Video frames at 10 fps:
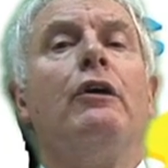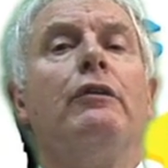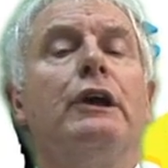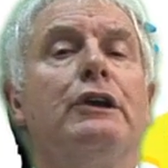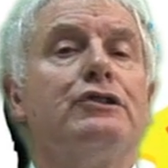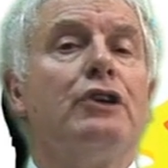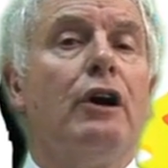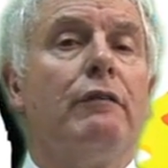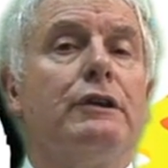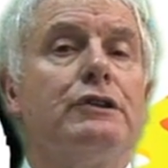the
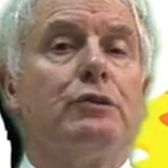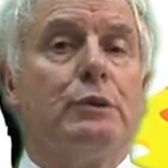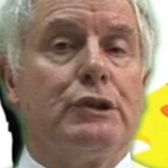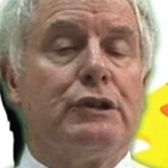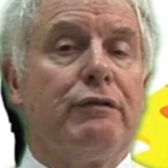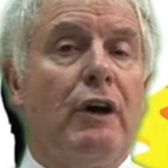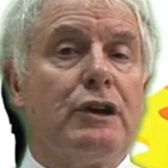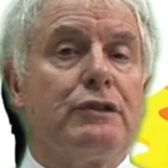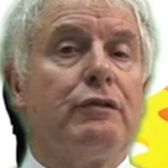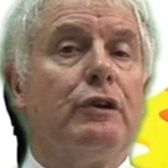service, which is
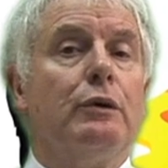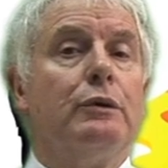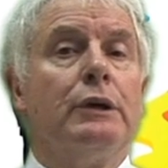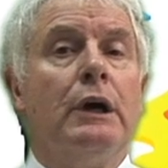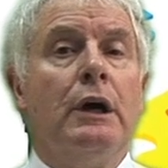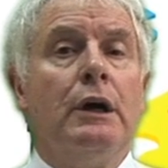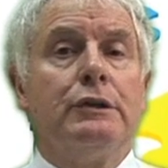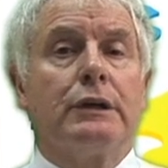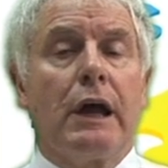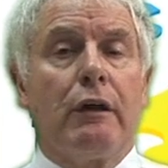fast food,
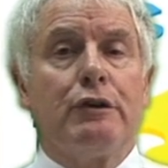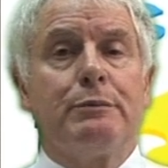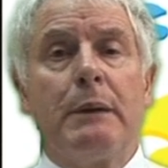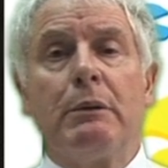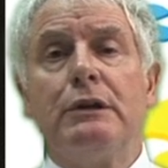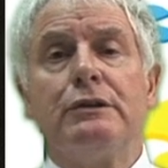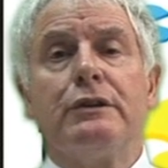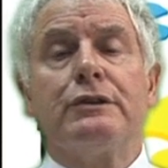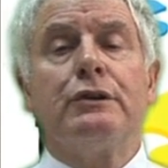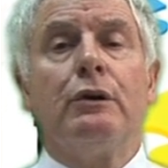to get those people into
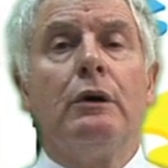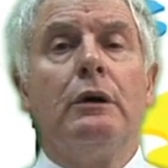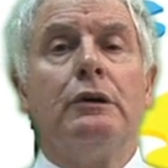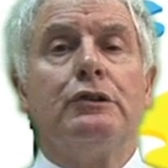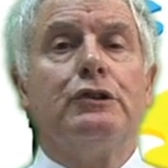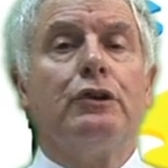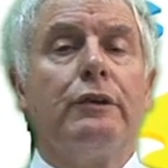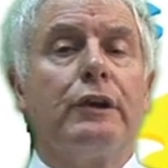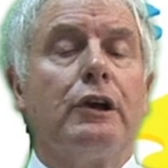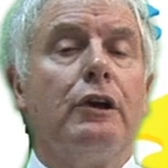the store, to
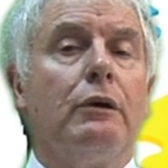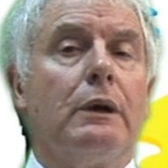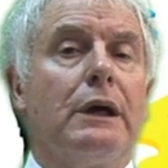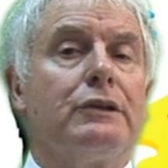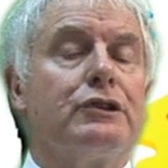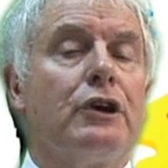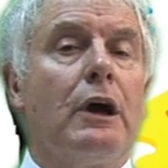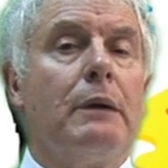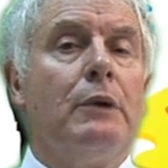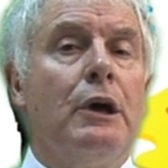join the queue at
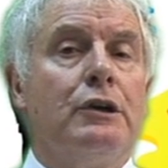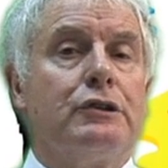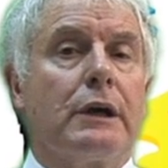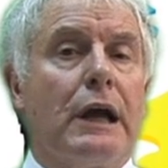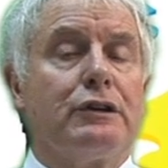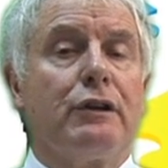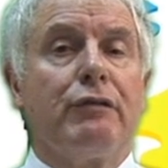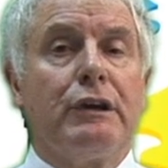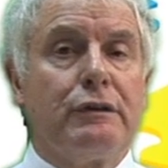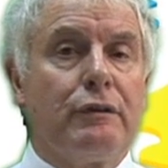lunchtime, to get to the
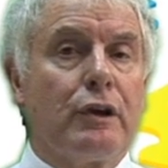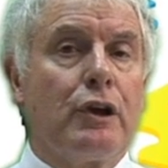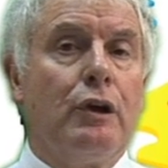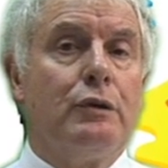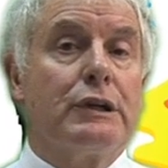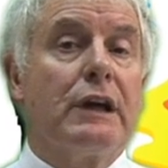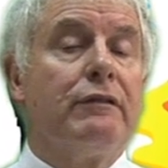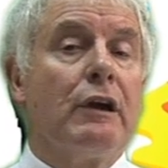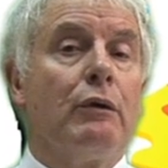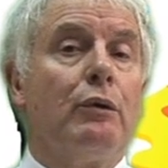front of the queue, to give
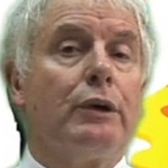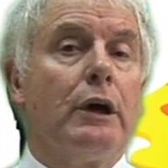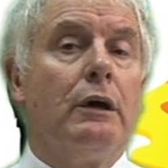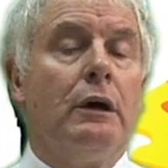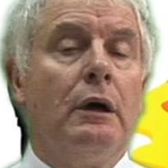their order,